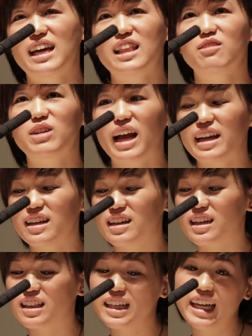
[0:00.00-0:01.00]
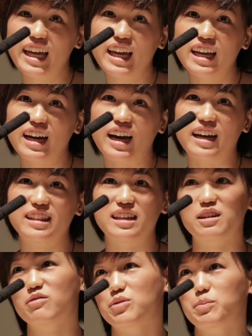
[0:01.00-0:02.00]
And then when I hear Cli, I
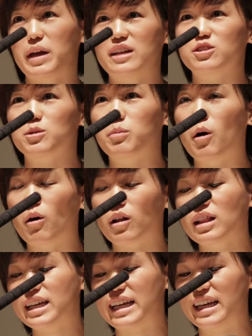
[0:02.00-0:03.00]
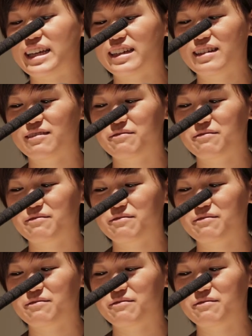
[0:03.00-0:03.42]
think of the painter Paul Klee.